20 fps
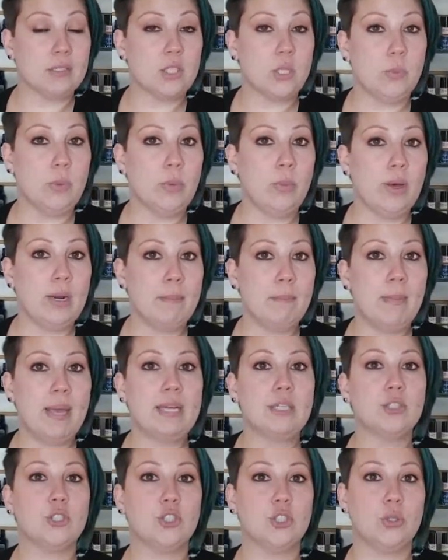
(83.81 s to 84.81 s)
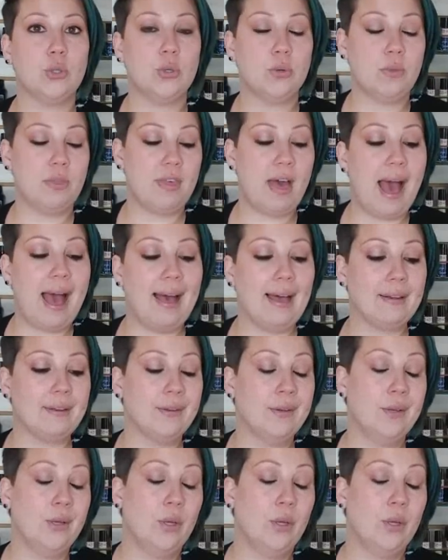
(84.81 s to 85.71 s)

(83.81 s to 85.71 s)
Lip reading: So we want to make sure that